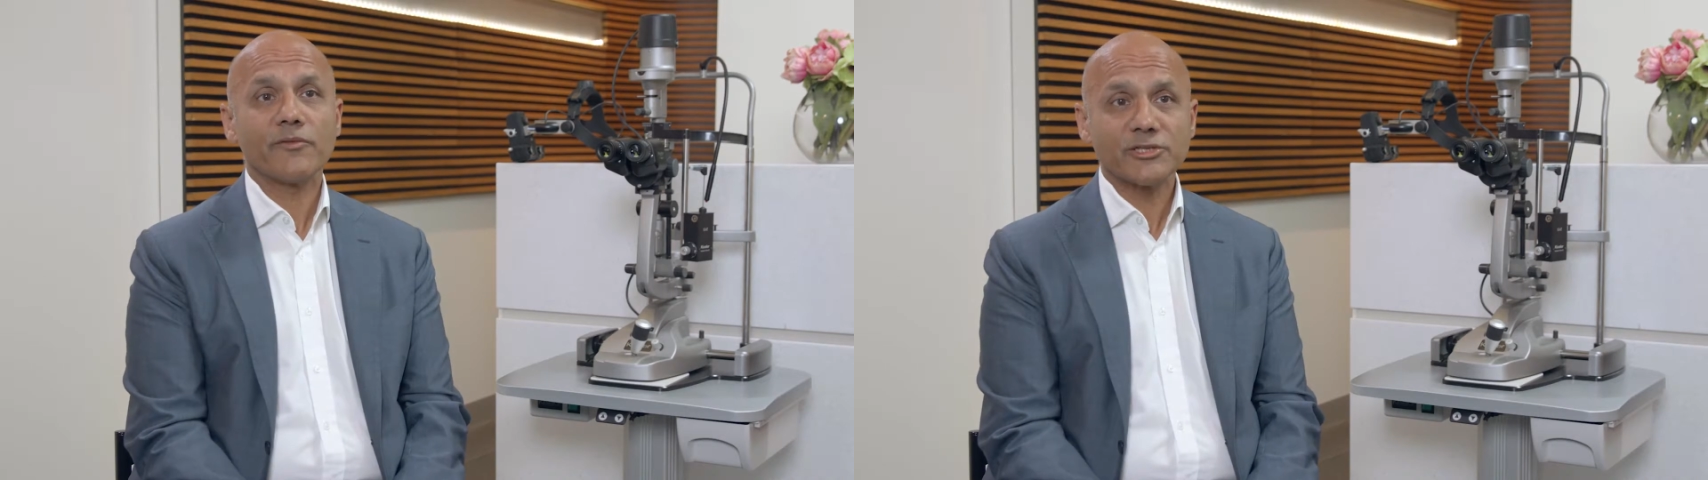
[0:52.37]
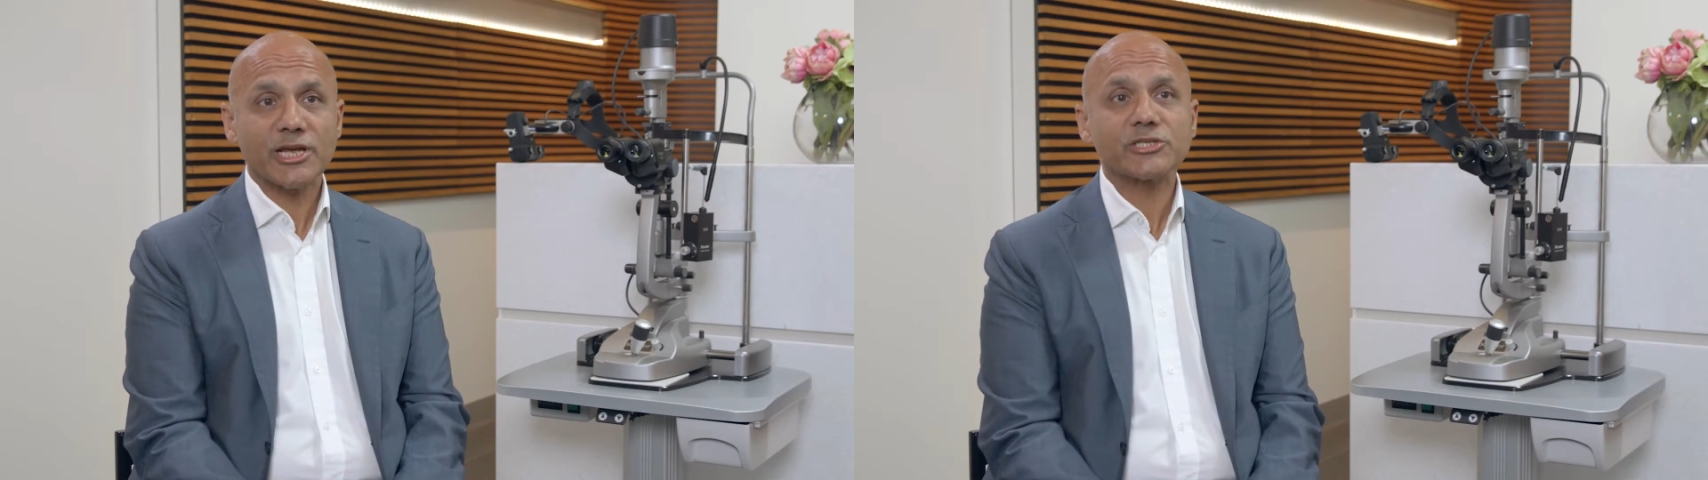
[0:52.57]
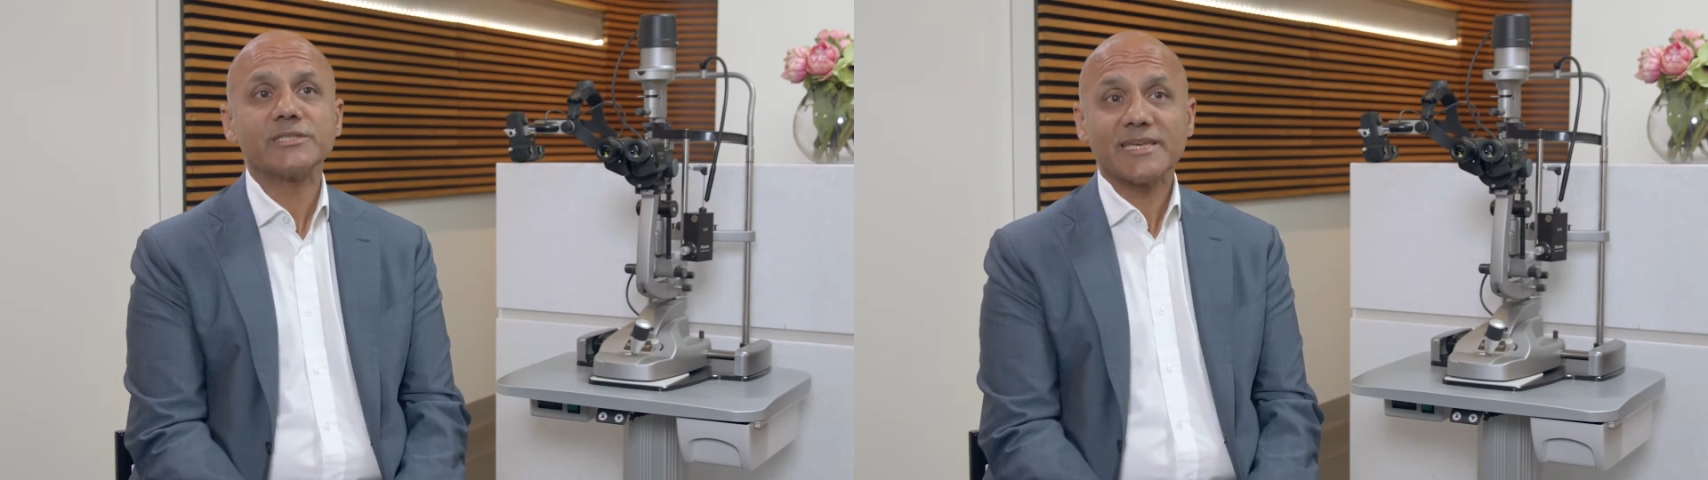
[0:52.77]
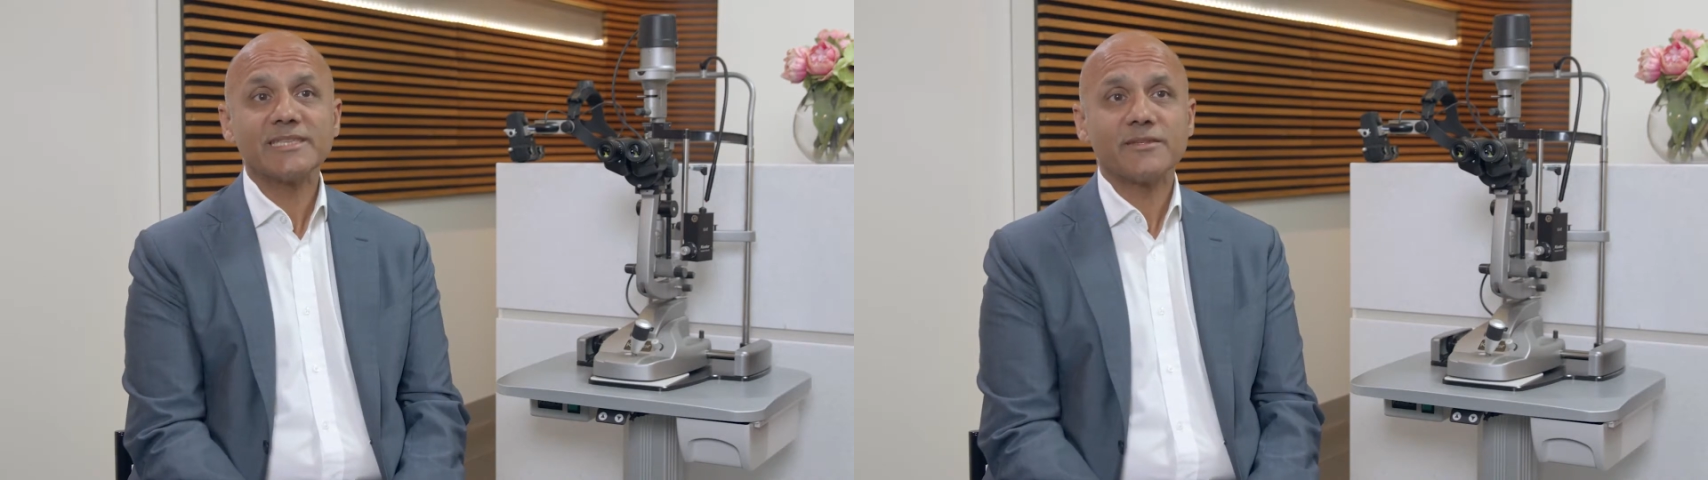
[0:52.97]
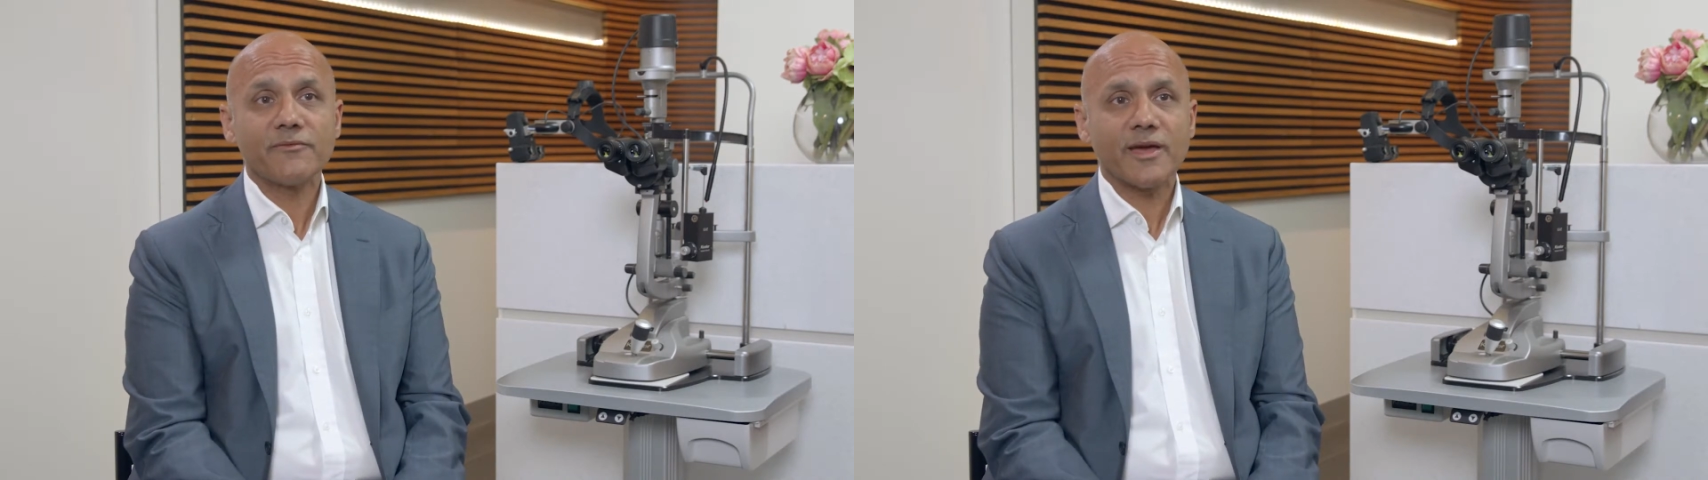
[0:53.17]
injections
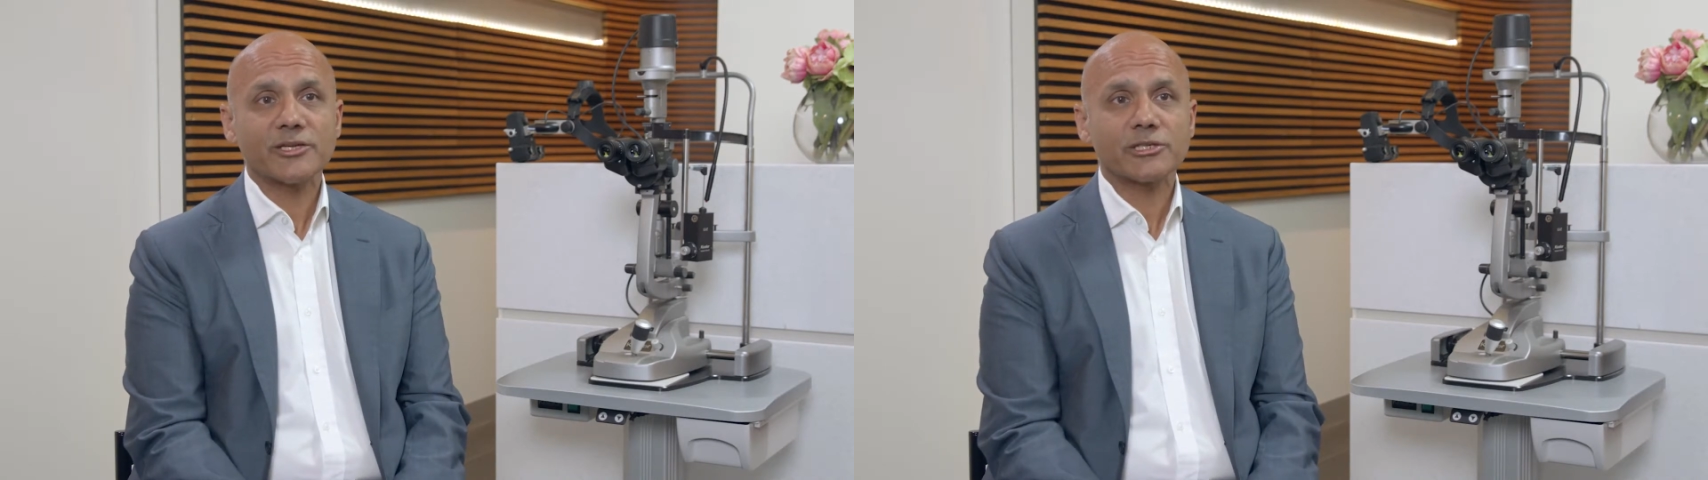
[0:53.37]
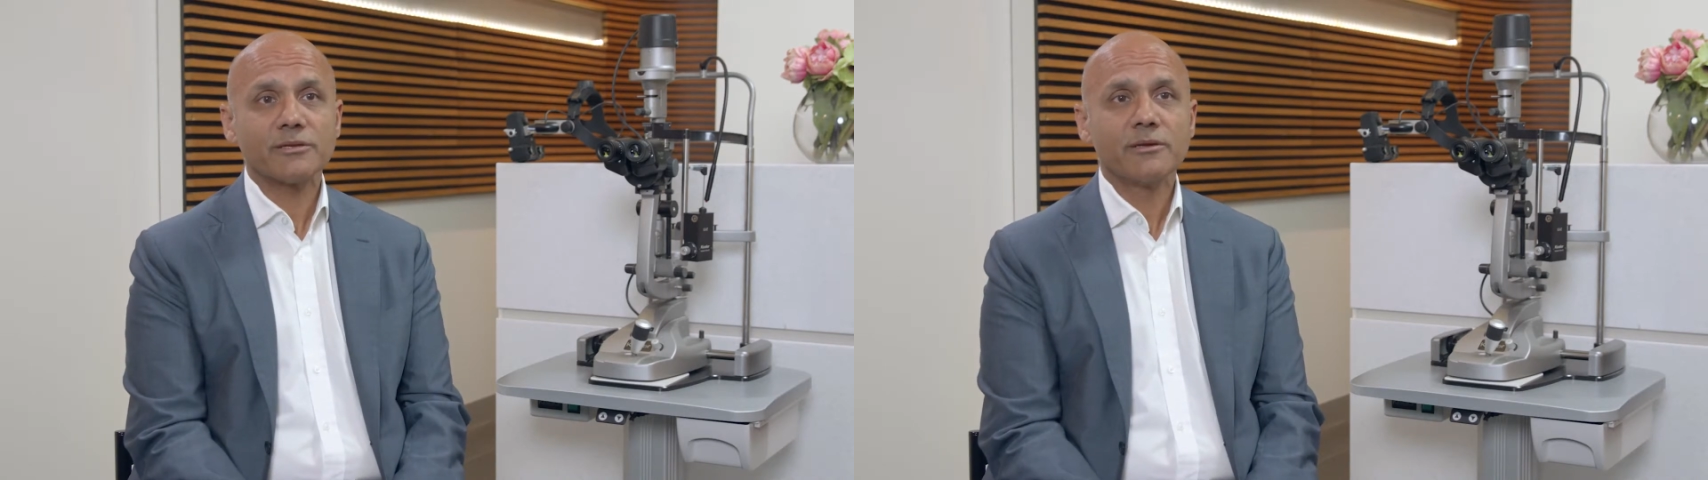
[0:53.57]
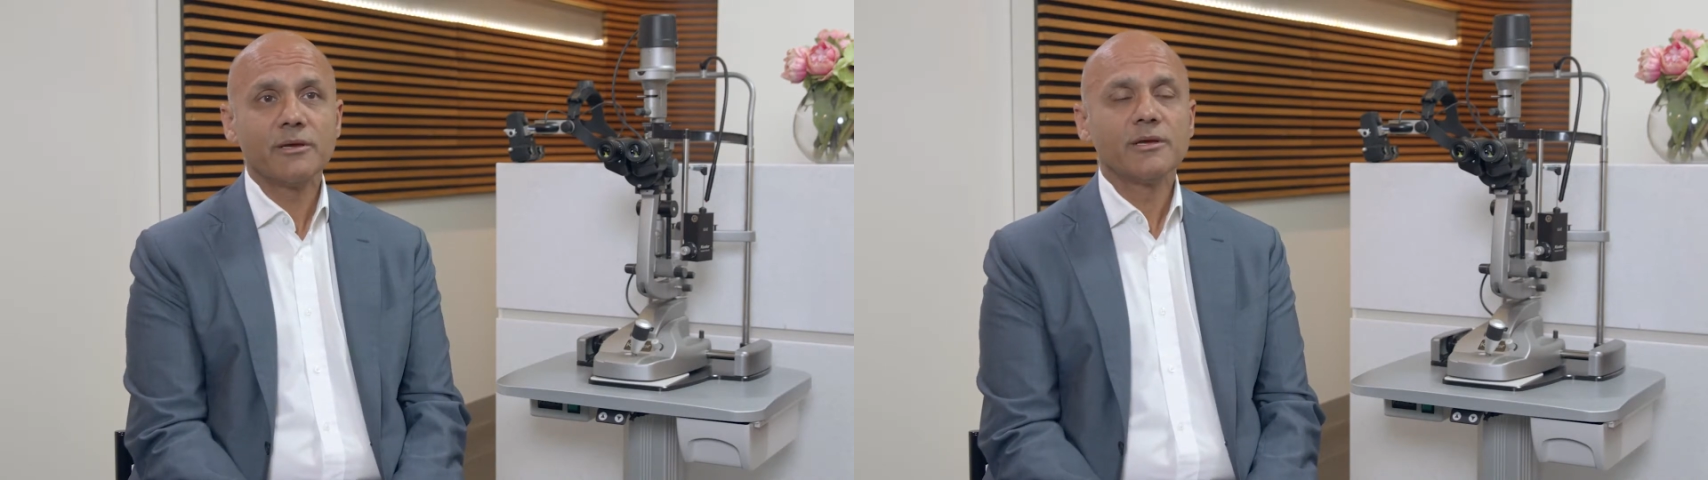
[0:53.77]
is infection,